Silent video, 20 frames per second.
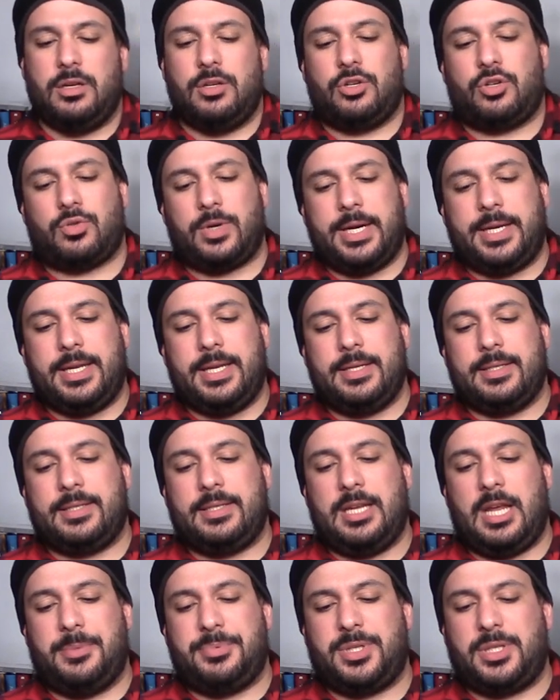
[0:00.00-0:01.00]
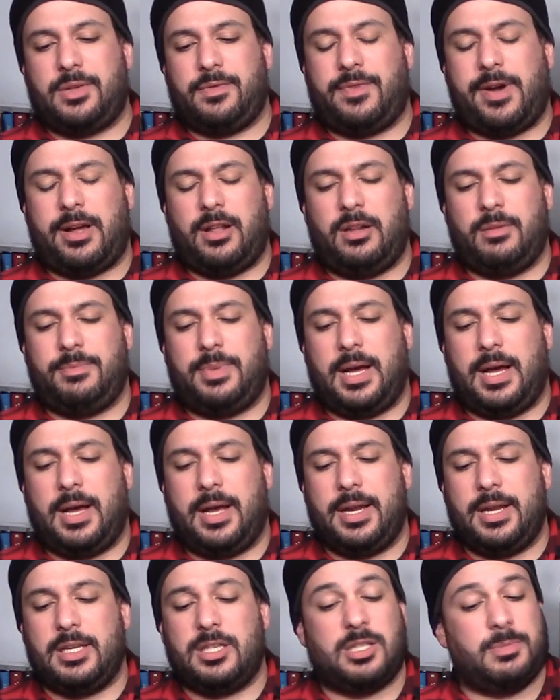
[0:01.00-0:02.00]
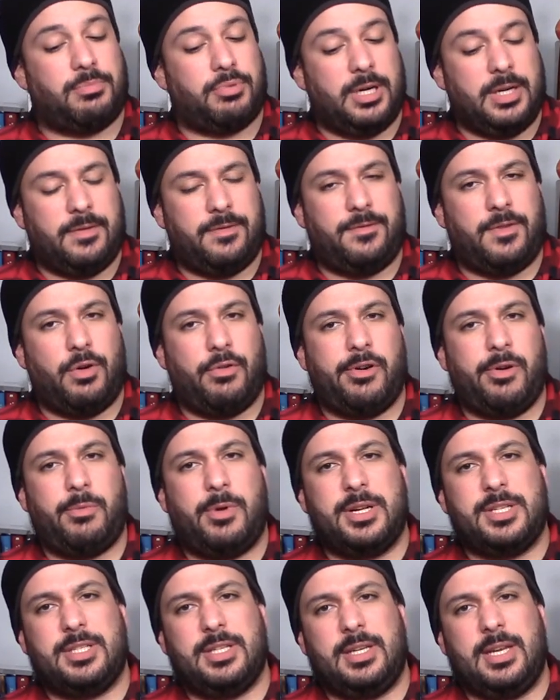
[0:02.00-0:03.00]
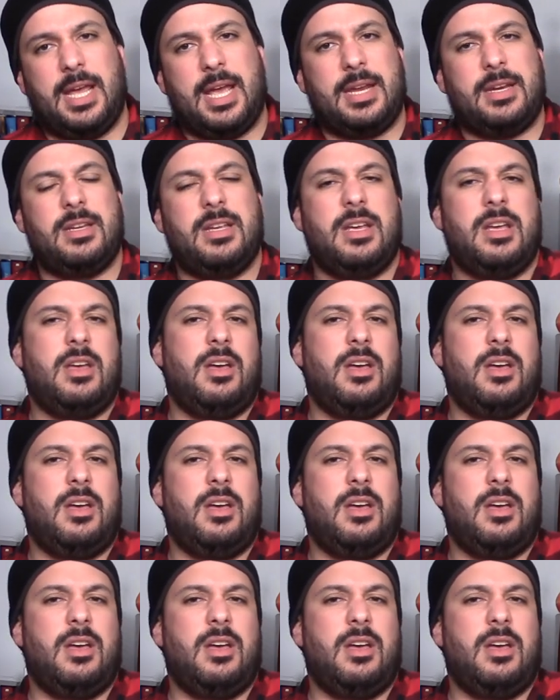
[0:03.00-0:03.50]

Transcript: Shrinking steps followed by spring forward once again.